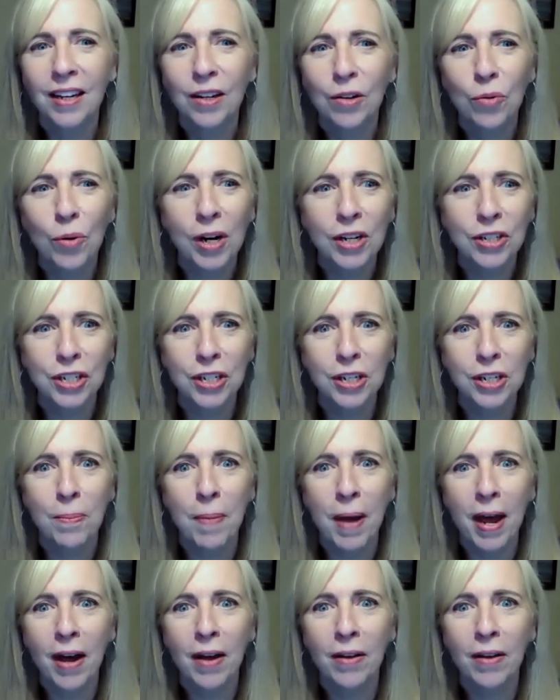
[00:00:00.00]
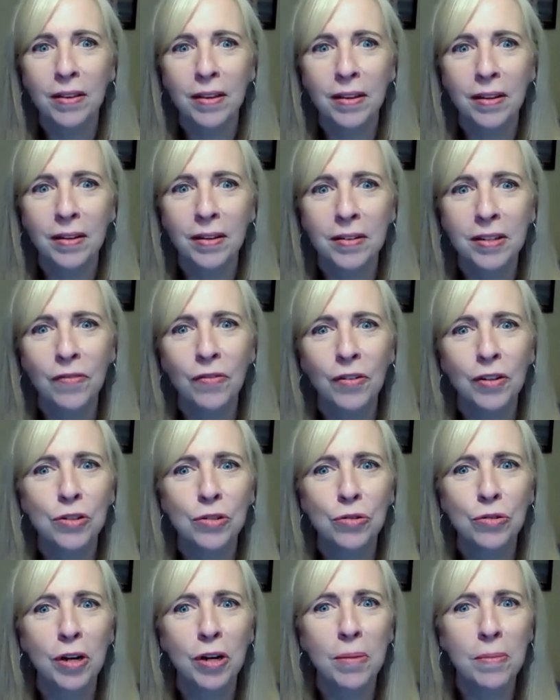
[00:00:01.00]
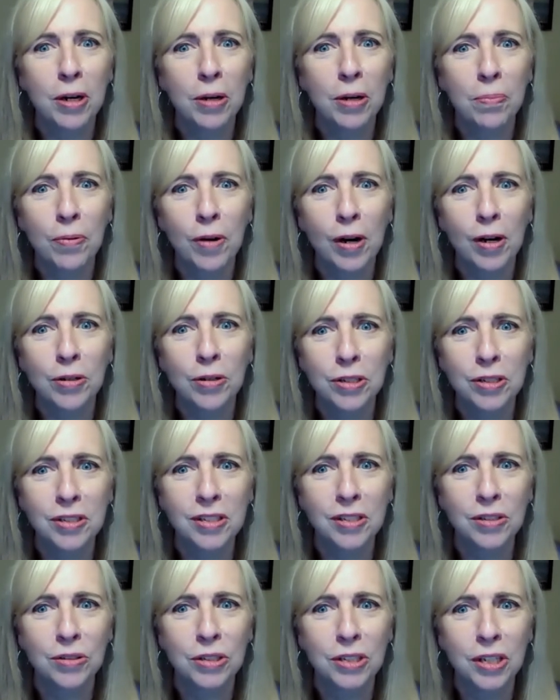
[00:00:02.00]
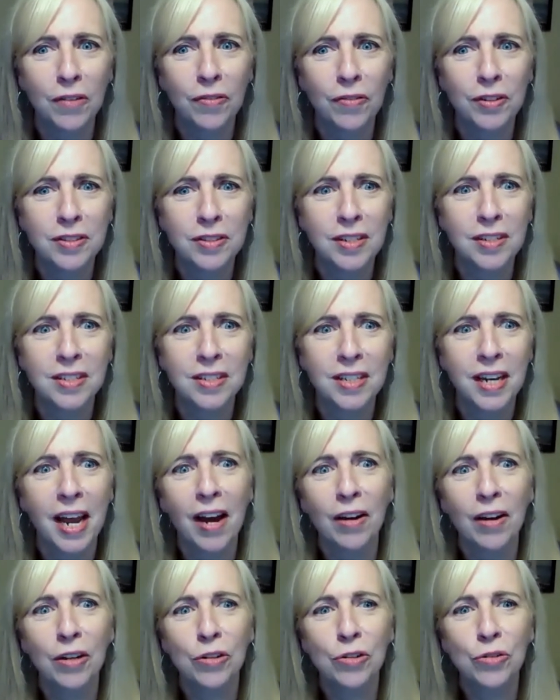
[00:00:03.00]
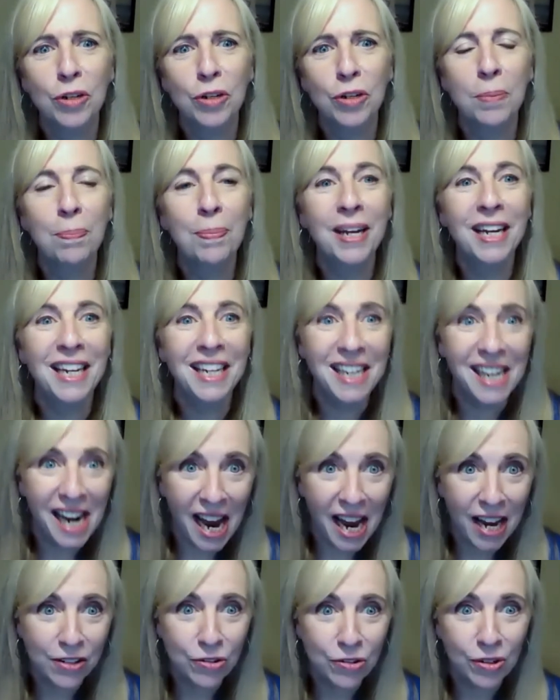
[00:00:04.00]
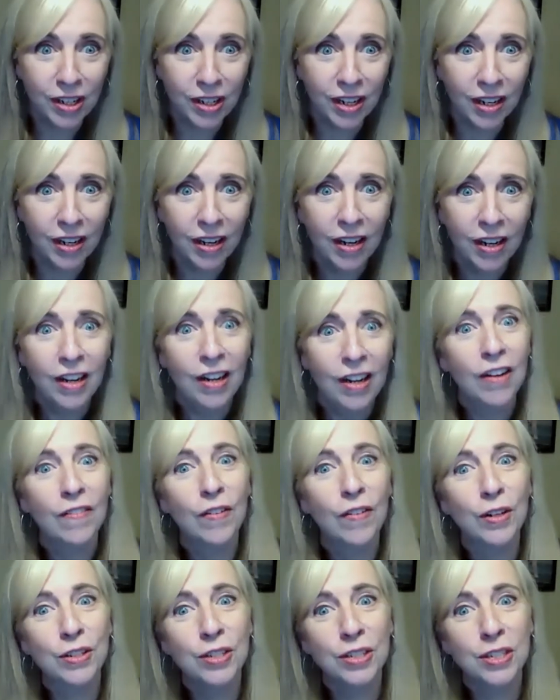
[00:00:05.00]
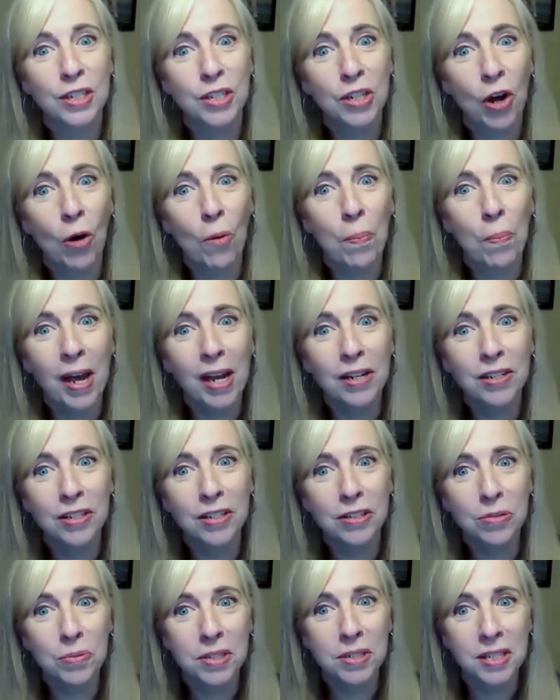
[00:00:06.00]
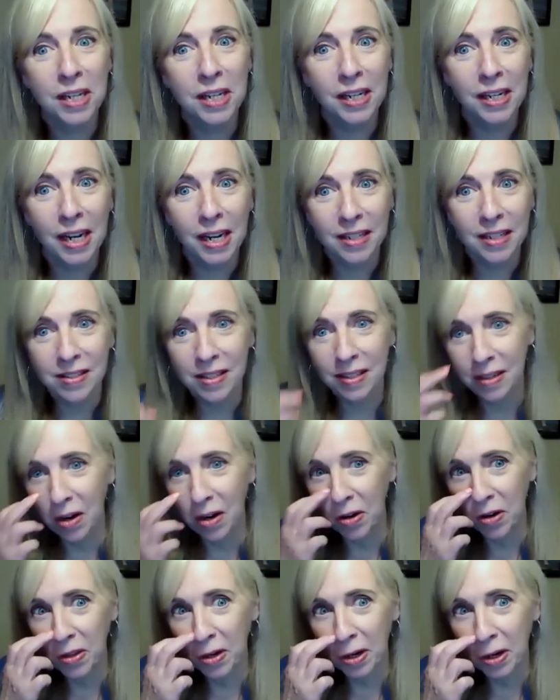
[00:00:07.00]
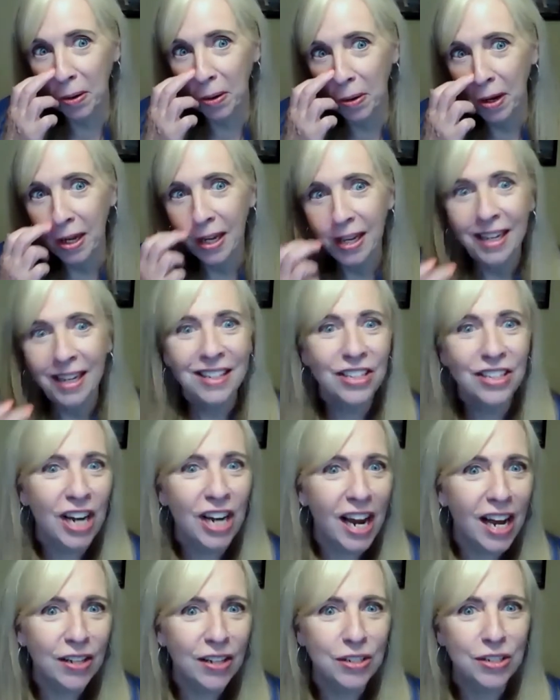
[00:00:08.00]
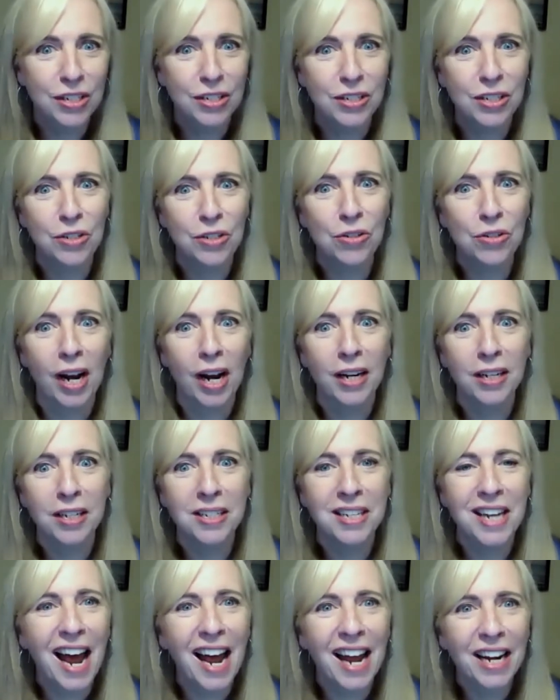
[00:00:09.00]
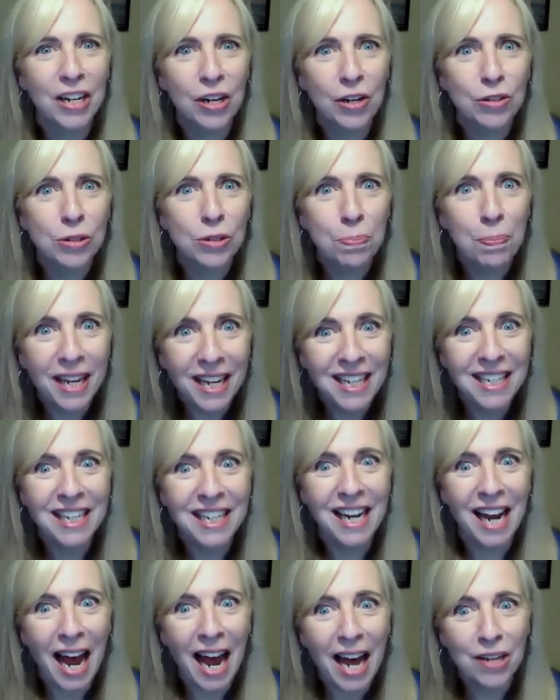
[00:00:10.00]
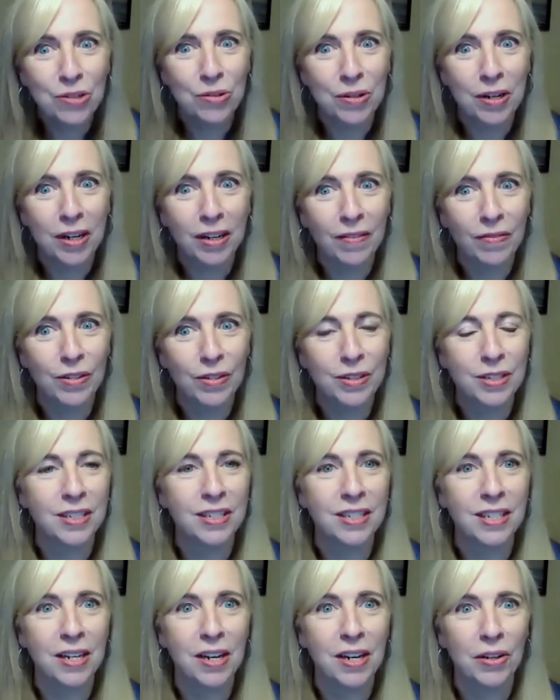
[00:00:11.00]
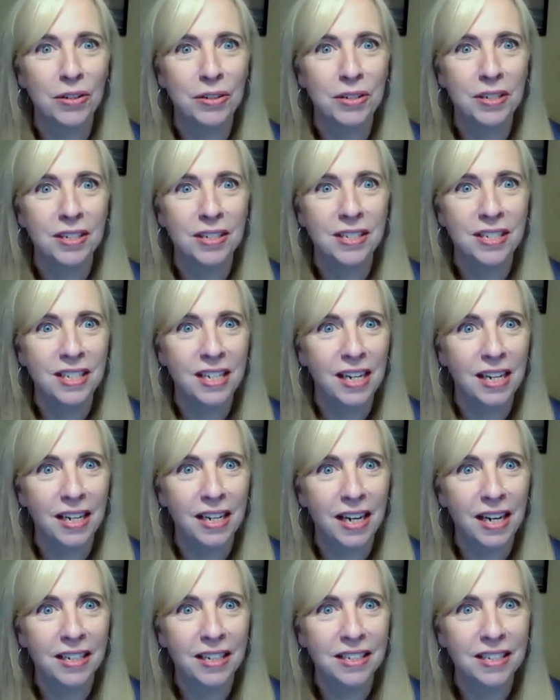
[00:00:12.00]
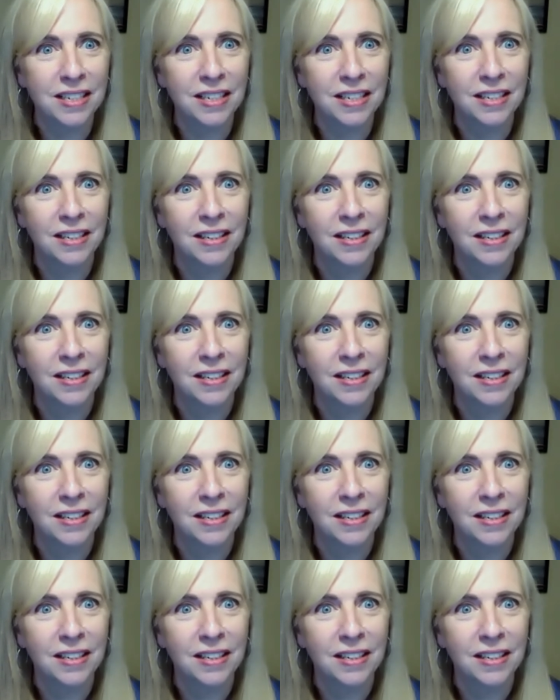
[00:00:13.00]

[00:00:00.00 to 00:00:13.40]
question about the different treatment approaches or differences in how you treat pediatric versus adult patients with CNS, and are there challenges in trying to diagnose pediatric versus adult CNS?